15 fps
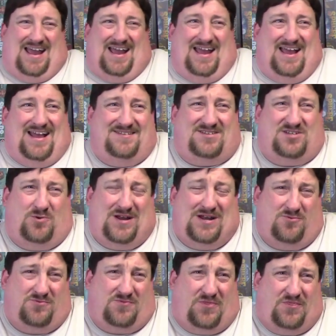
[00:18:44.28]
And so I
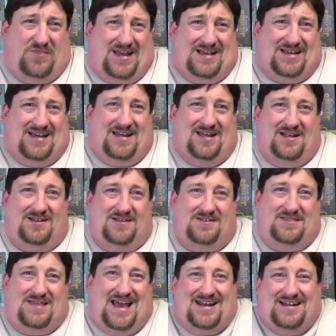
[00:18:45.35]
don't think
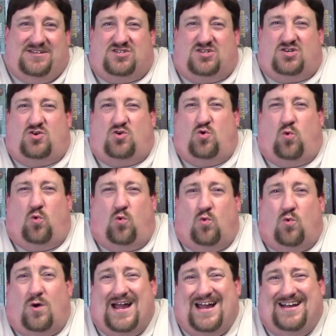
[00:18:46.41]
that is
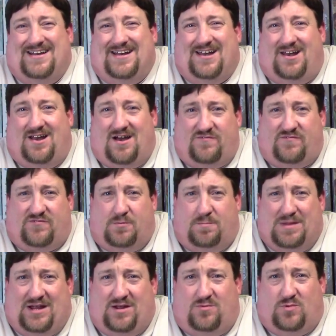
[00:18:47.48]
quite enough for
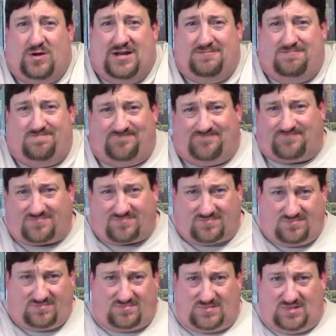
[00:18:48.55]
me when
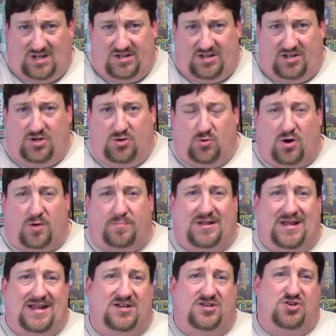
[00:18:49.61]
you are
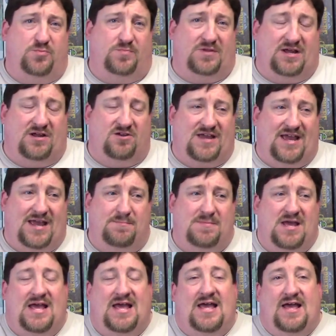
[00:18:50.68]
playing a two-player game.
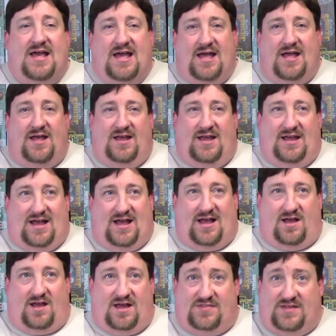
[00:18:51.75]

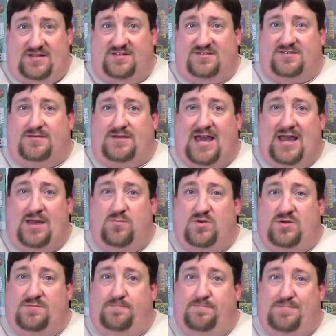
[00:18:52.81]
I think this game
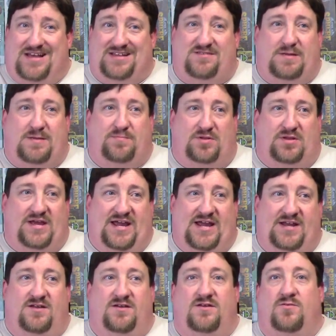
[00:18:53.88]
would best be
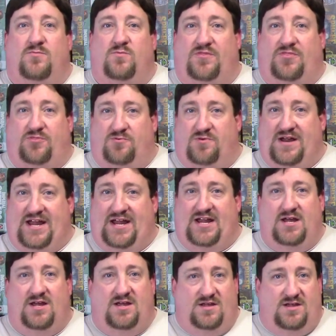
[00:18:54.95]
played with
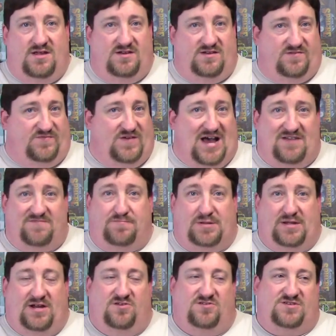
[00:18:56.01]
three to five
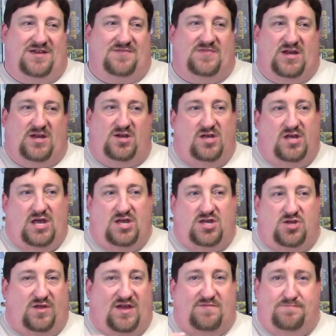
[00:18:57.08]
players. I think
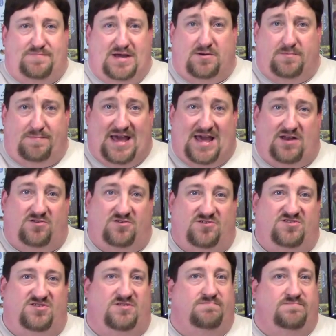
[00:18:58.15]
you'll have better
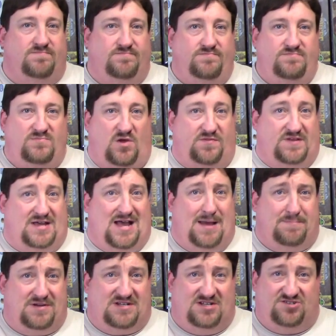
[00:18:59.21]
battles on the
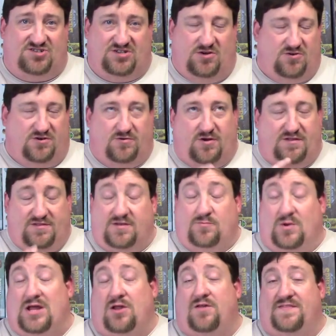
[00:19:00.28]
competition, or on,
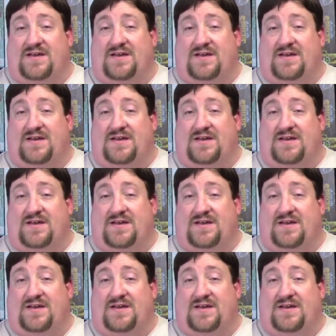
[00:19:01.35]
well, on the